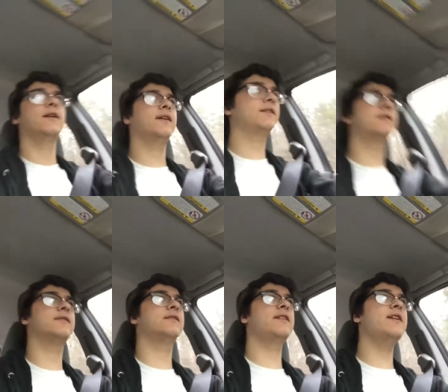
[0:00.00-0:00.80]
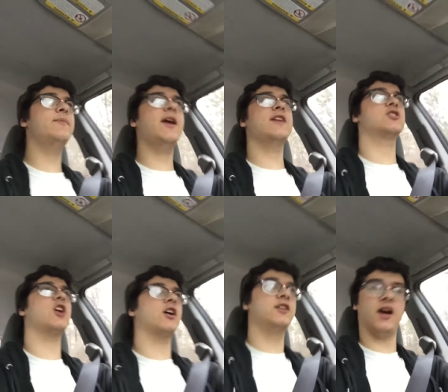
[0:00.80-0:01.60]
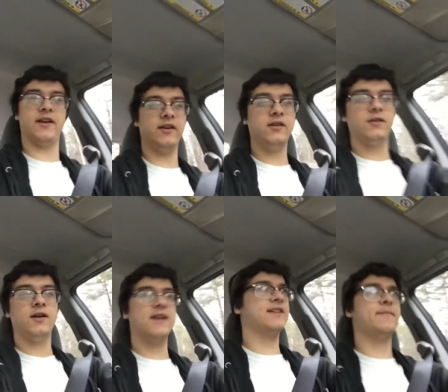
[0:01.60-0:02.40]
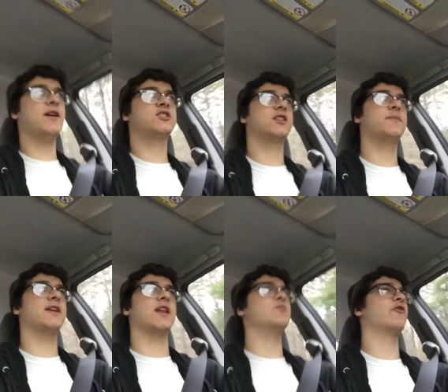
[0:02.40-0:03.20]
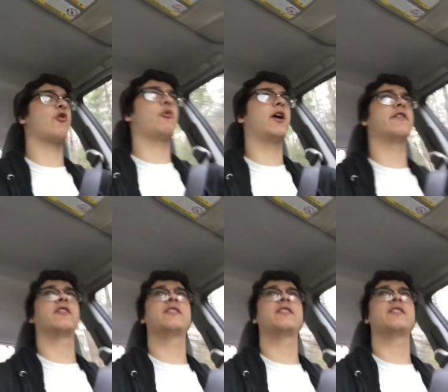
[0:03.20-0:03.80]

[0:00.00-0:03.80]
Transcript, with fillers: And the EPA just got gutted. As I mentioned at the beginning before we went on a